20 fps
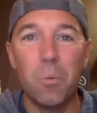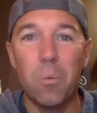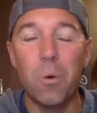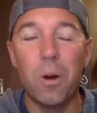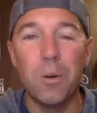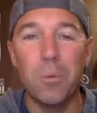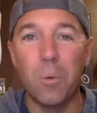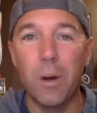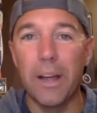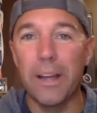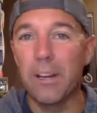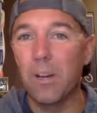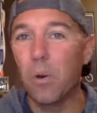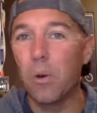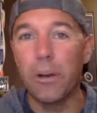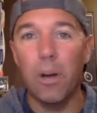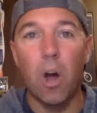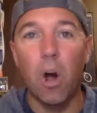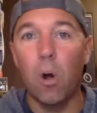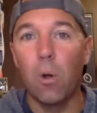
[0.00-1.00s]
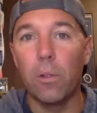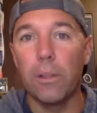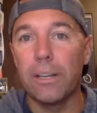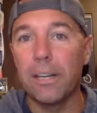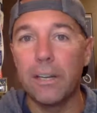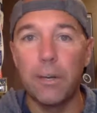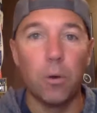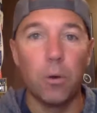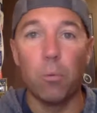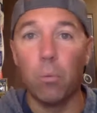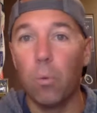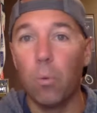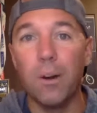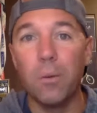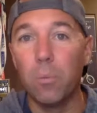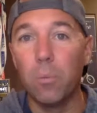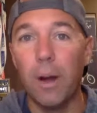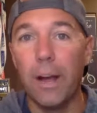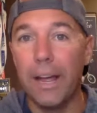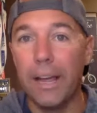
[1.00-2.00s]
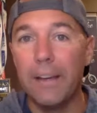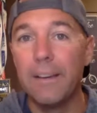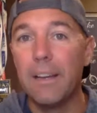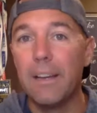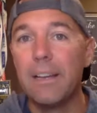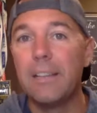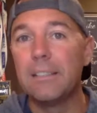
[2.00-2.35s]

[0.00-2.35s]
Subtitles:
one way and going all in on your one way